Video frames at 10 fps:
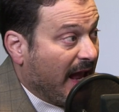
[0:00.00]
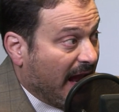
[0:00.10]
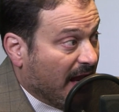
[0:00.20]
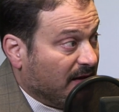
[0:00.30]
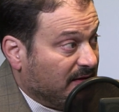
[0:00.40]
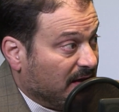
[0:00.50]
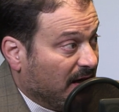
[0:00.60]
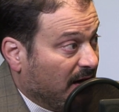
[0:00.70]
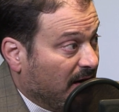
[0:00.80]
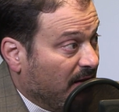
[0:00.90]
And
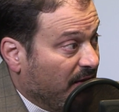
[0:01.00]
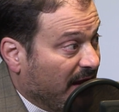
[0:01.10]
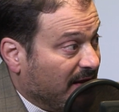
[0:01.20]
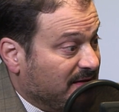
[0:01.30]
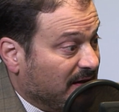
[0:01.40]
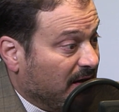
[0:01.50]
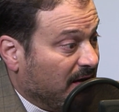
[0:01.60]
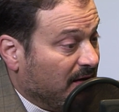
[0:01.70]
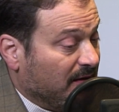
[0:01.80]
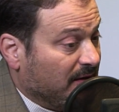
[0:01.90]

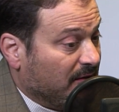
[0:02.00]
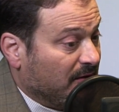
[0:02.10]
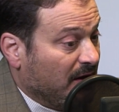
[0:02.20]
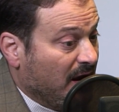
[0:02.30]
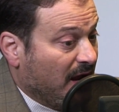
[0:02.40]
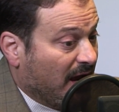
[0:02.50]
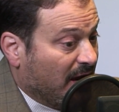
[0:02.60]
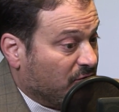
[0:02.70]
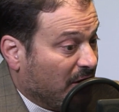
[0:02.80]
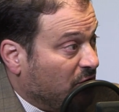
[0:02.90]
that they're
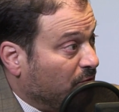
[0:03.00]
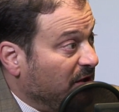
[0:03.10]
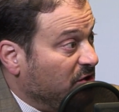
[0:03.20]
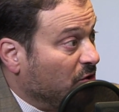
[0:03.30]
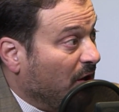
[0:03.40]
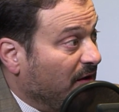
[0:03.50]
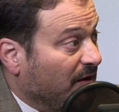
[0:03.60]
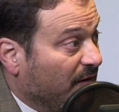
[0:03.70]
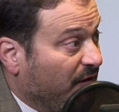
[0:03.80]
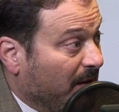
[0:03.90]
trying to
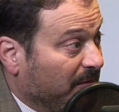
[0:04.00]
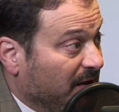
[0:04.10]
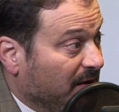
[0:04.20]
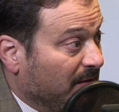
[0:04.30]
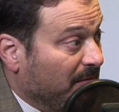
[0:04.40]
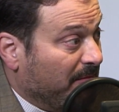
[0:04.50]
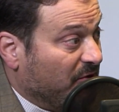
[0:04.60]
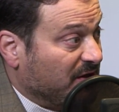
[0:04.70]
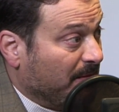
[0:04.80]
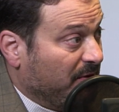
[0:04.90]
rejoin family
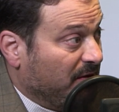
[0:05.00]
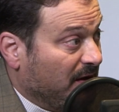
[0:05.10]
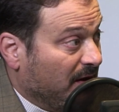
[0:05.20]
members up in